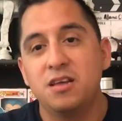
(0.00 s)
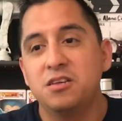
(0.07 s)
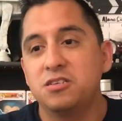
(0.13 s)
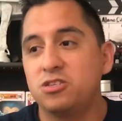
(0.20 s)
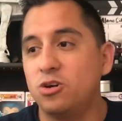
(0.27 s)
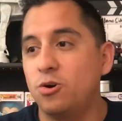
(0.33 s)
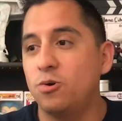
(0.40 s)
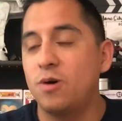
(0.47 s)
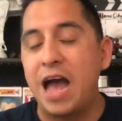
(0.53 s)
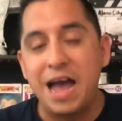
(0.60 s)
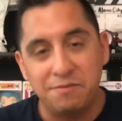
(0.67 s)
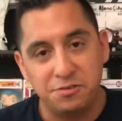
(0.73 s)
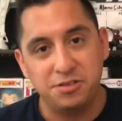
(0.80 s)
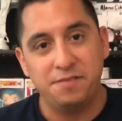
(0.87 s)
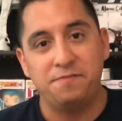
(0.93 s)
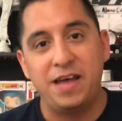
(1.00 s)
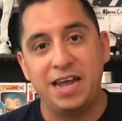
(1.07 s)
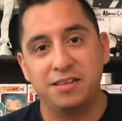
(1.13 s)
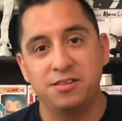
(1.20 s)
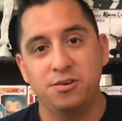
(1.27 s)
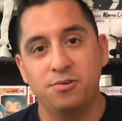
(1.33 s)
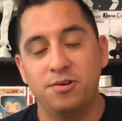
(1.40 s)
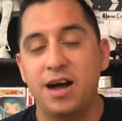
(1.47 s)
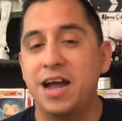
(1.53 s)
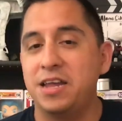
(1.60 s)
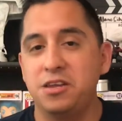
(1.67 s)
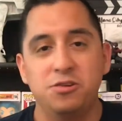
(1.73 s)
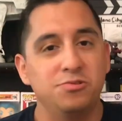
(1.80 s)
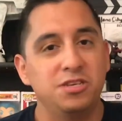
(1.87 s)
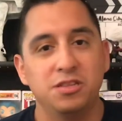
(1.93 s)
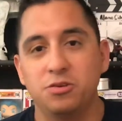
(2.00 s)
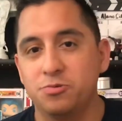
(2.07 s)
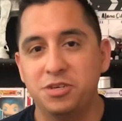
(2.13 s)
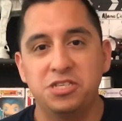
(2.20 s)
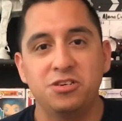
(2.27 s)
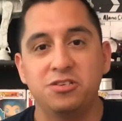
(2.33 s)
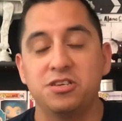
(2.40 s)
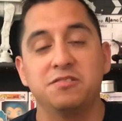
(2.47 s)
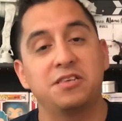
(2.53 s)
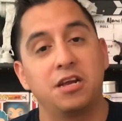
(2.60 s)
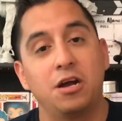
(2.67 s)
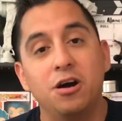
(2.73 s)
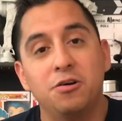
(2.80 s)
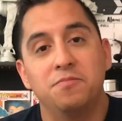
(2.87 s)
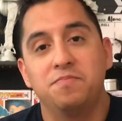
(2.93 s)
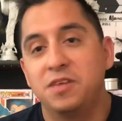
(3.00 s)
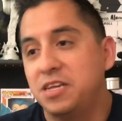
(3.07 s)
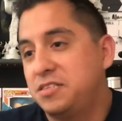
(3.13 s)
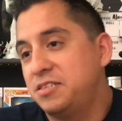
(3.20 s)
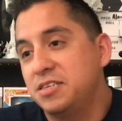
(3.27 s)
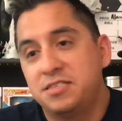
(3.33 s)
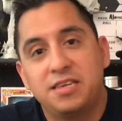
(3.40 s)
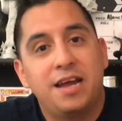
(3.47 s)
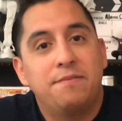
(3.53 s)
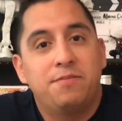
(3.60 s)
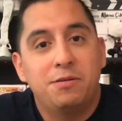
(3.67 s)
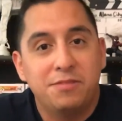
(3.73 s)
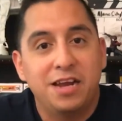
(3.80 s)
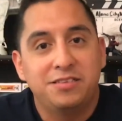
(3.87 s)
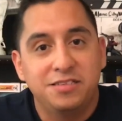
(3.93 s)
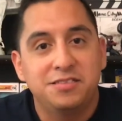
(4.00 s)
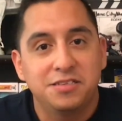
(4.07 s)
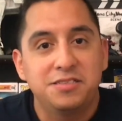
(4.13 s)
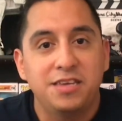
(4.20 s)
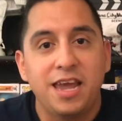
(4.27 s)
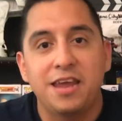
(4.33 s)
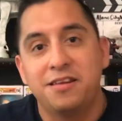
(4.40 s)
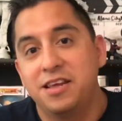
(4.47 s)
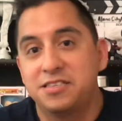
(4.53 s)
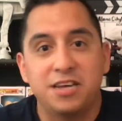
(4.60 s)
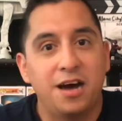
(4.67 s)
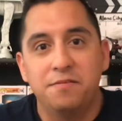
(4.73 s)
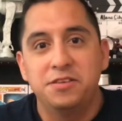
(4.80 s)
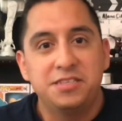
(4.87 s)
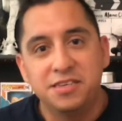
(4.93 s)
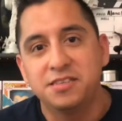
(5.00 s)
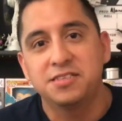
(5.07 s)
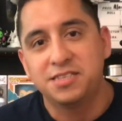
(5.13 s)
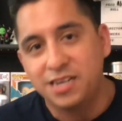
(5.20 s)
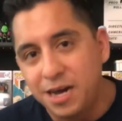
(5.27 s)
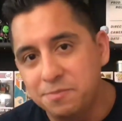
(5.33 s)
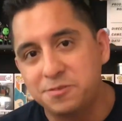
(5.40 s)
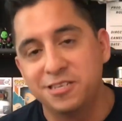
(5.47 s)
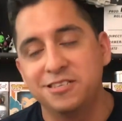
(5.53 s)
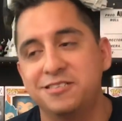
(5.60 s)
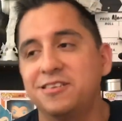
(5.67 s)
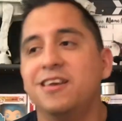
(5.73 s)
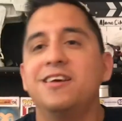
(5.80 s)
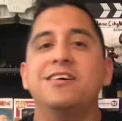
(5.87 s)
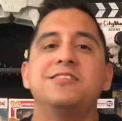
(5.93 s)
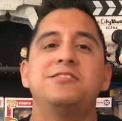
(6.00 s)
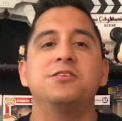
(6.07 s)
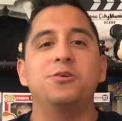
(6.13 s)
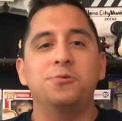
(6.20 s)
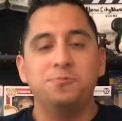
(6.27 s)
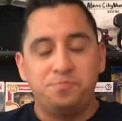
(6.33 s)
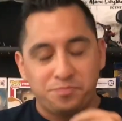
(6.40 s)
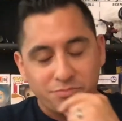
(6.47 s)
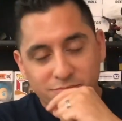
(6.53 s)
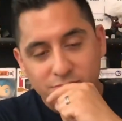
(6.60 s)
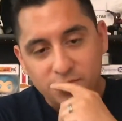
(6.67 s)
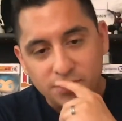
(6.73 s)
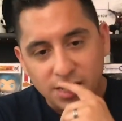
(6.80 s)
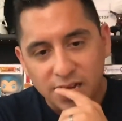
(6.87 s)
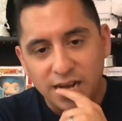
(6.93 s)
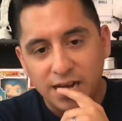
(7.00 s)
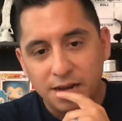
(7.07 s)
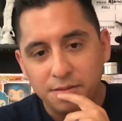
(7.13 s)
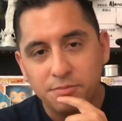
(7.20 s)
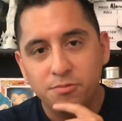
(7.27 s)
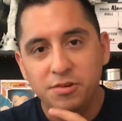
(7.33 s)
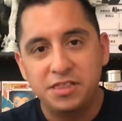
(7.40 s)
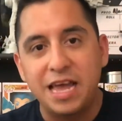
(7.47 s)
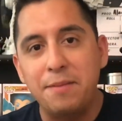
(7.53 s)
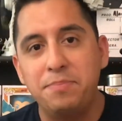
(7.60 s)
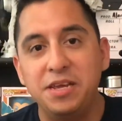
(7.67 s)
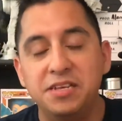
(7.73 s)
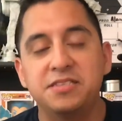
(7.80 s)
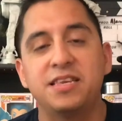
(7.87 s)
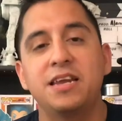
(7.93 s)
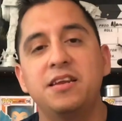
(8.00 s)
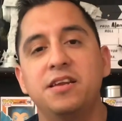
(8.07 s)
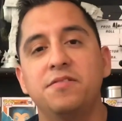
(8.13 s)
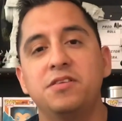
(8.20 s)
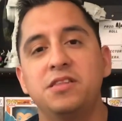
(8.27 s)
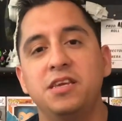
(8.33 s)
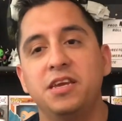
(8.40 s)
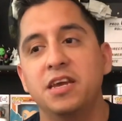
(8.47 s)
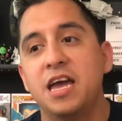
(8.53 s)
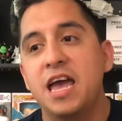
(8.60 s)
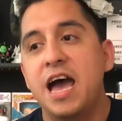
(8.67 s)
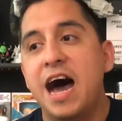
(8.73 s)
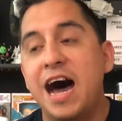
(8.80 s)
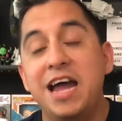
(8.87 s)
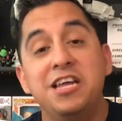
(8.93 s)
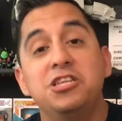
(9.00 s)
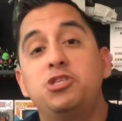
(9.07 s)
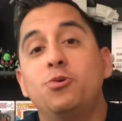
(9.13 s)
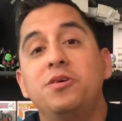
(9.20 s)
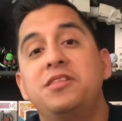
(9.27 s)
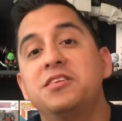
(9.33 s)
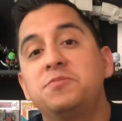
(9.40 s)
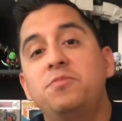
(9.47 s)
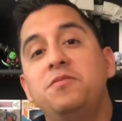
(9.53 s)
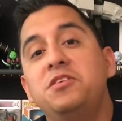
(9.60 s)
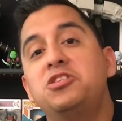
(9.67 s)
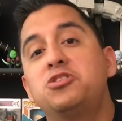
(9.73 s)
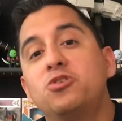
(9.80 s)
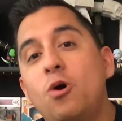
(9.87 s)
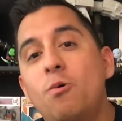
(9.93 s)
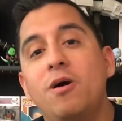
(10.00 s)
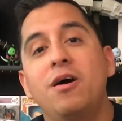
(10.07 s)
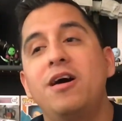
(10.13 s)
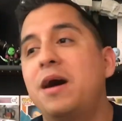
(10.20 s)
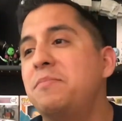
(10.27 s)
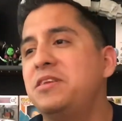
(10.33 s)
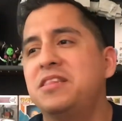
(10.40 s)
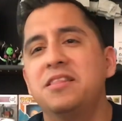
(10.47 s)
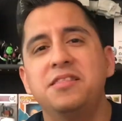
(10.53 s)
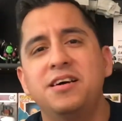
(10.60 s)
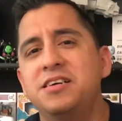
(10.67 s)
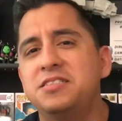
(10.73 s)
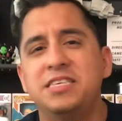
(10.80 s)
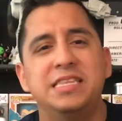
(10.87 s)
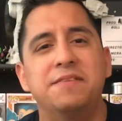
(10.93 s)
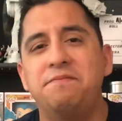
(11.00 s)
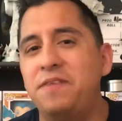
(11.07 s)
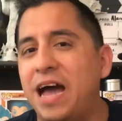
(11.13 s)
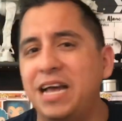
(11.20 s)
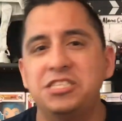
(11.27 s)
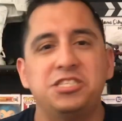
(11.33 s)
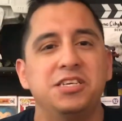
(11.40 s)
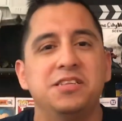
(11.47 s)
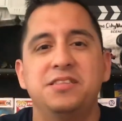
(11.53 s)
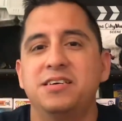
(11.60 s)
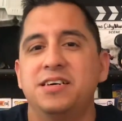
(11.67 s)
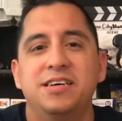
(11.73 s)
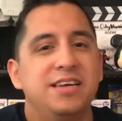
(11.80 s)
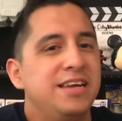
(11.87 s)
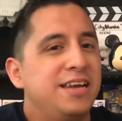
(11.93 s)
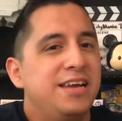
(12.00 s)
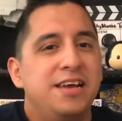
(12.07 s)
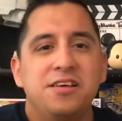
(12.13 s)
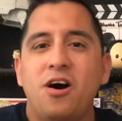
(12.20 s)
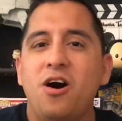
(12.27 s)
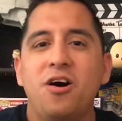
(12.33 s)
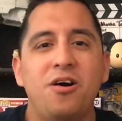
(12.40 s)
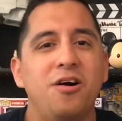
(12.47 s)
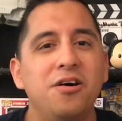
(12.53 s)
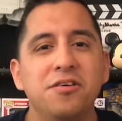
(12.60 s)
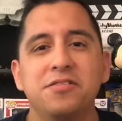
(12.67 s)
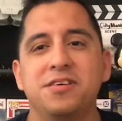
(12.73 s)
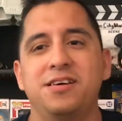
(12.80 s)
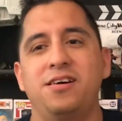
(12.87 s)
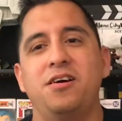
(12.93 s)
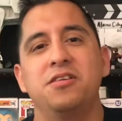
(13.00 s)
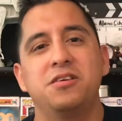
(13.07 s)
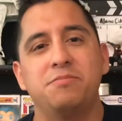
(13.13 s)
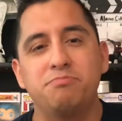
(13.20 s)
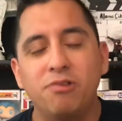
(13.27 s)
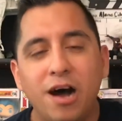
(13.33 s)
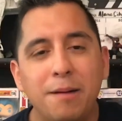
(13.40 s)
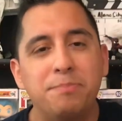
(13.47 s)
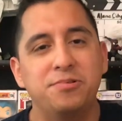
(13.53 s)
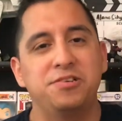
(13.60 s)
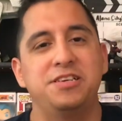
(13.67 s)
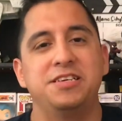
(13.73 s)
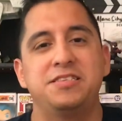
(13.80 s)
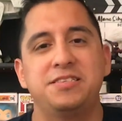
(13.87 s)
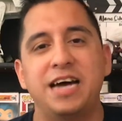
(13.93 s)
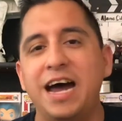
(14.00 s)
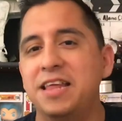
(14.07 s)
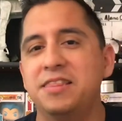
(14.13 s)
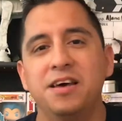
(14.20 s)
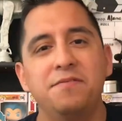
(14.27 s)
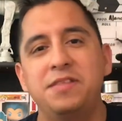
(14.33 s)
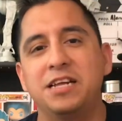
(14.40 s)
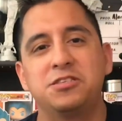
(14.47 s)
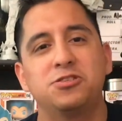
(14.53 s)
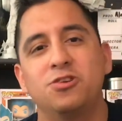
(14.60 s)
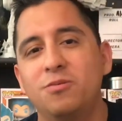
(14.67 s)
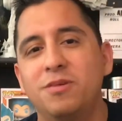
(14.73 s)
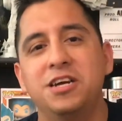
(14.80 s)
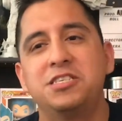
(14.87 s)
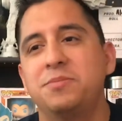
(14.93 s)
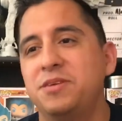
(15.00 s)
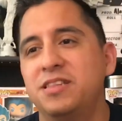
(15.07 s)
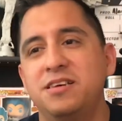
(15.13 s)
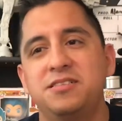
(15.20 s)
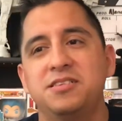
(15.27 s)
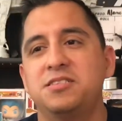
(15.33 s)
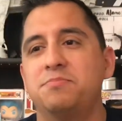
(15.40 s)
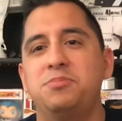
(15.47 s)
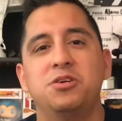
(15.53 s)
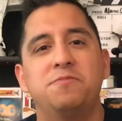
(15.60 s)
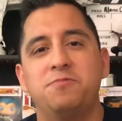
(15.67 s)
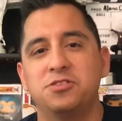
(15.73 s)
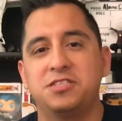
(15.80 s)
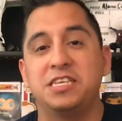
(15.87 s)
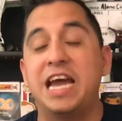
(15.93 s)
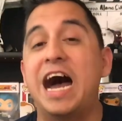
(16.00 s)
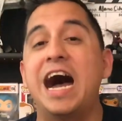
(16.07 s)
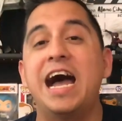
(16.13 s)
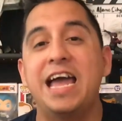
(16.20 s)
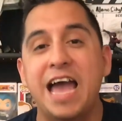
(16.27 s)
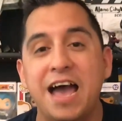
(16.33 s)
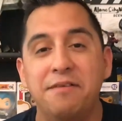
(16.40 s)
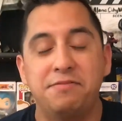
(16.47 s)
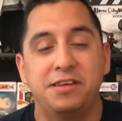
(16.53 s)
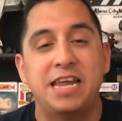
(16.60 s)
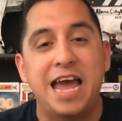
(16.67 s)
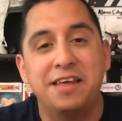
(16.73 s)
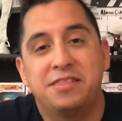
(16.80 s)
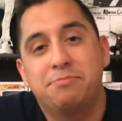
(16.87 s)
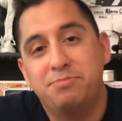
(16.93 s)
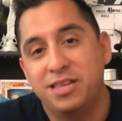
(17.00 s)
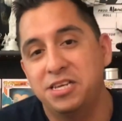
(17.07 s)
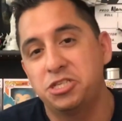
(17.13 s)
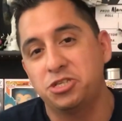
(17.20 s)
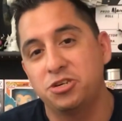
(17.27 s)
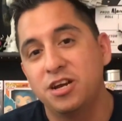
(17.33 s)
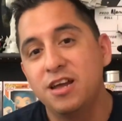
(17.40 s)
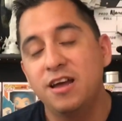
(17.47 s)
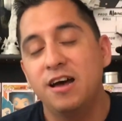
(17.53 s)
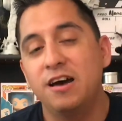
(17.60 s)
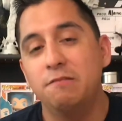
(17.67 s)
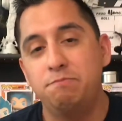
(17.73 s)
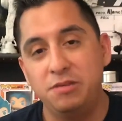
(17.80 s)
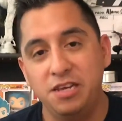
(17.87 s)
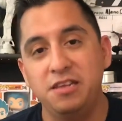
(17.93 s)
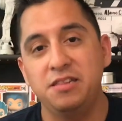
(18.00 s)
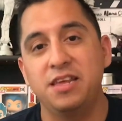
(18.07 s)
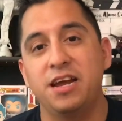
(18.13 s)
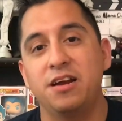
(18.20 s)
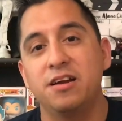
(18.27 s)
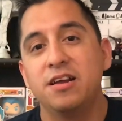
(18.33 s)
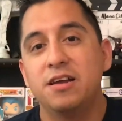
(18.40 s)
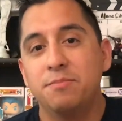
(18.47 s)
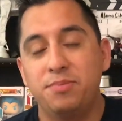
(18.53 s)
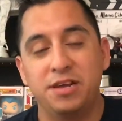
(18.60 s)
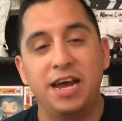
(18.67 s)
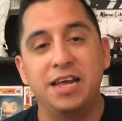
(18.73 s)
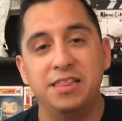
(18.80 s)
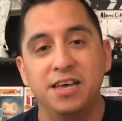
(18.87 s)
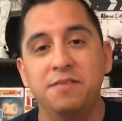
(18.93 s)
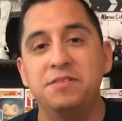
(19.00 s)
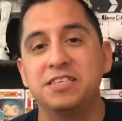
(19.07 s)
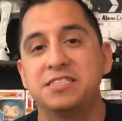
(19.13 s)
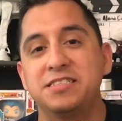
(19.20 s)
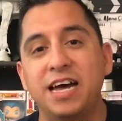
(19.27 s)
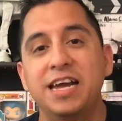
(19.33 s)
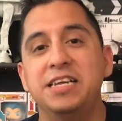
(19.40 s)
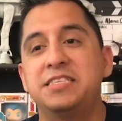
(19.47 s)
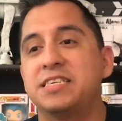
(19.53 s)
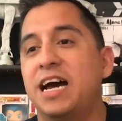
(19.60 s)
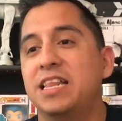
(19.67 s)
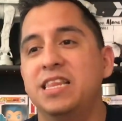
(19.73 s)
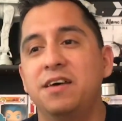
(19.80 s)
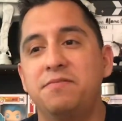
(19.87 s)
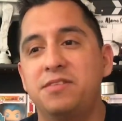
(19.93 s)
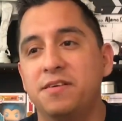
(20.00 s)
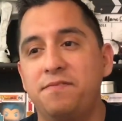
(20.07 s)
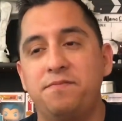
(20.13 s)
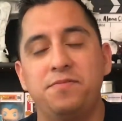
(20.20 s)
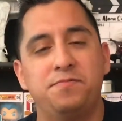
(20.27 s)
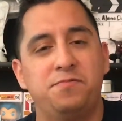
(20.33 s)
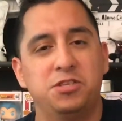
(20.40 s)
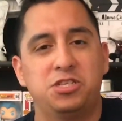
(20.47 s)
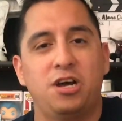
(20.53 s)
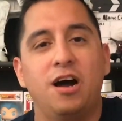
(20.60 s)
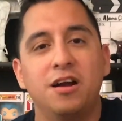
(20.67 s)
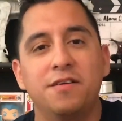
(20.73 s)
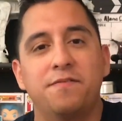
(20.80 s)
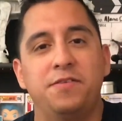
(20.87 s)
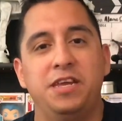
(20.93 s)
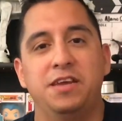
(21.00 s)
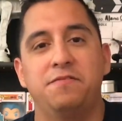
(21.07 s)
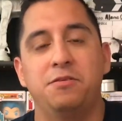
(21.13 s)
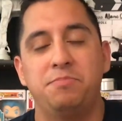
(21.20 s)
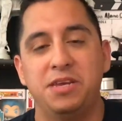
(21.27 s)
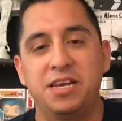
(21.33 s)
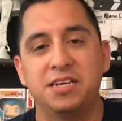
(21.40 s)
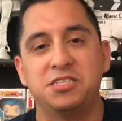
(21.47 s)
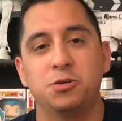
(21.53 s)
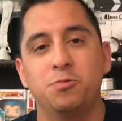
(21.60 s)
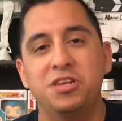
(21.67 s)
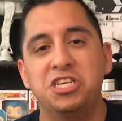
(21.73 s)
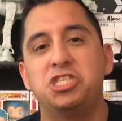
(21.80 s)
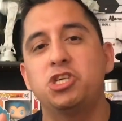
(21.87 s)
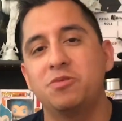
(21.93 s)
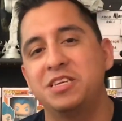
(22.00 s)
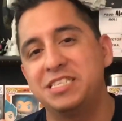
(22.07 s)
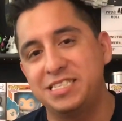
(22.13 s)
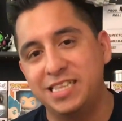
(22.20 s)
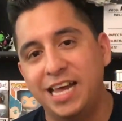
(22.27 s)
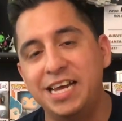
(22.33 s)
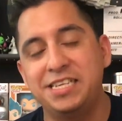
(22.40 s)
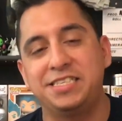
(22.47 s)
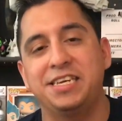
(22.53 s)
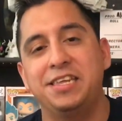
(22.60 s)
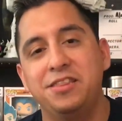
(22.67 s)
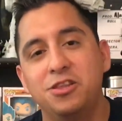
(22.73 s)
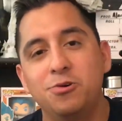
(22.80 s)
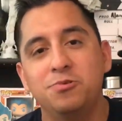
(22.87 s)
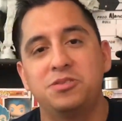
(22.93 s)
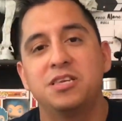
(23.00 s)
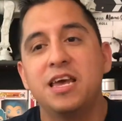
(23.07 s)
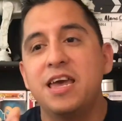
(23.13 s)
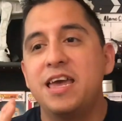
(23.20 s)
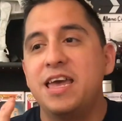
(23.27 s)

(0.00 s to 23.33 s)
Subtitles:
So after the fact, though, I did a little research. I was like, oh, it's this time frame, 1968. It's obviously in the synopsis. So with that being said and everything, I enjoyed this movie so well. I mean, the London, the fashion, all the properness. I love that so much. I mean, London's a beautiful city. I haven't had the pleasure of being there, but I love the sights. I love the photography of it because it really showed us light in those.